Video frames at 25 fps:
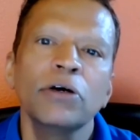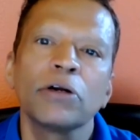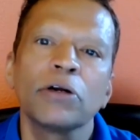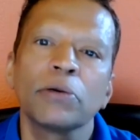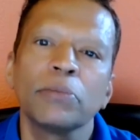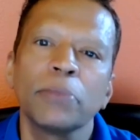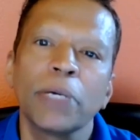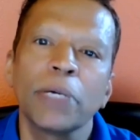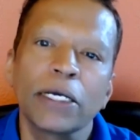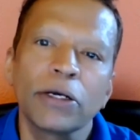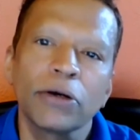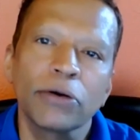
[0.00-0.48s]
or
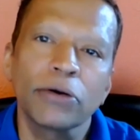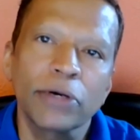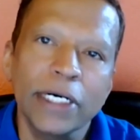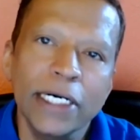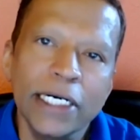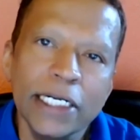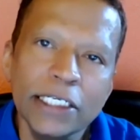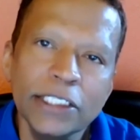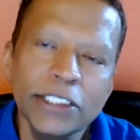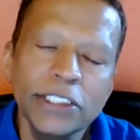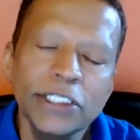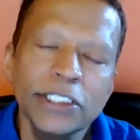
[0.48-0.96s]
a
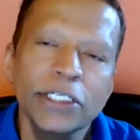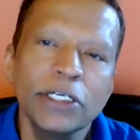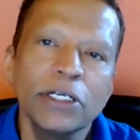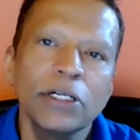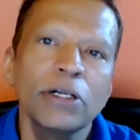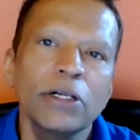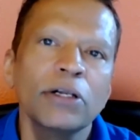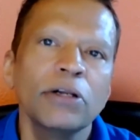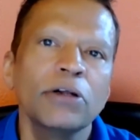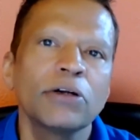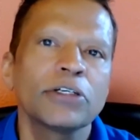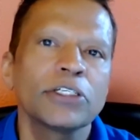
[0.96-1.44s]

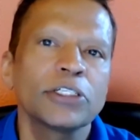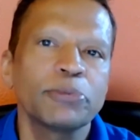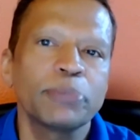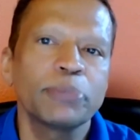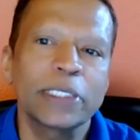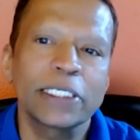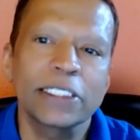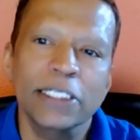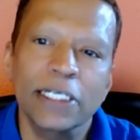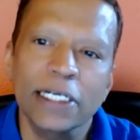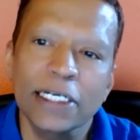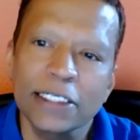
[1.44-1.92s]
micro-credential or a
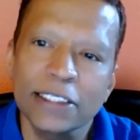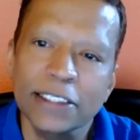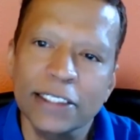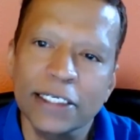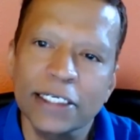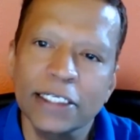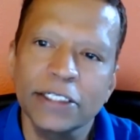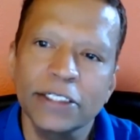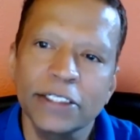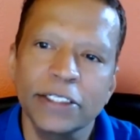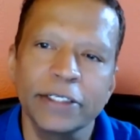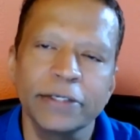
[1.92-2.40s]

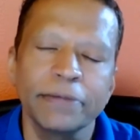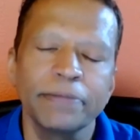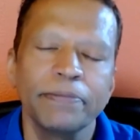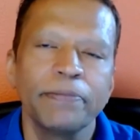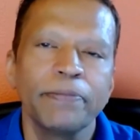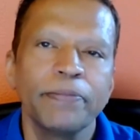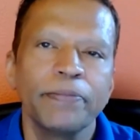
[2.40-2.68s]
specialization.